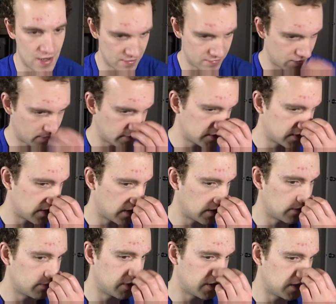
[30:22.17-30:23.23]
from the
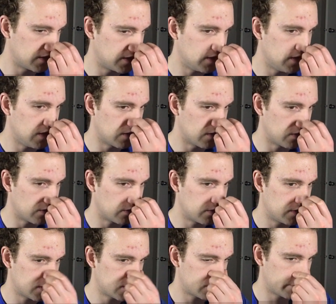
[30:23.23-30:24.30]
starting bid,
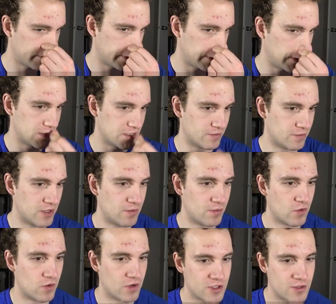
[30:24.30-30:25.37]
this one is a bit
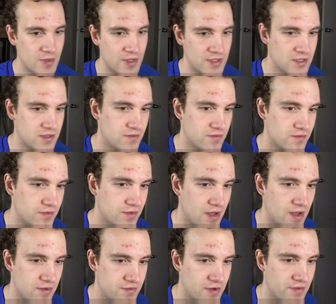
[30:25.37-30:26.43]
more expensive,
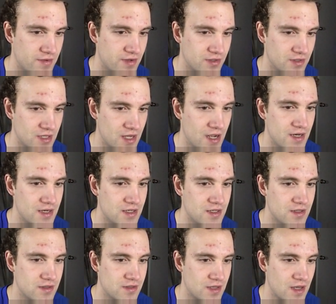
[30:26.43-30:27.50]

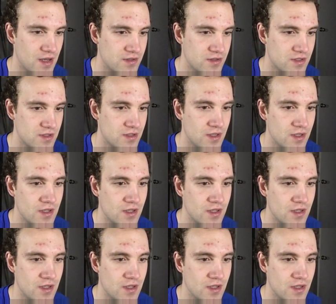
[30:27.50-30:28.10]
590,000.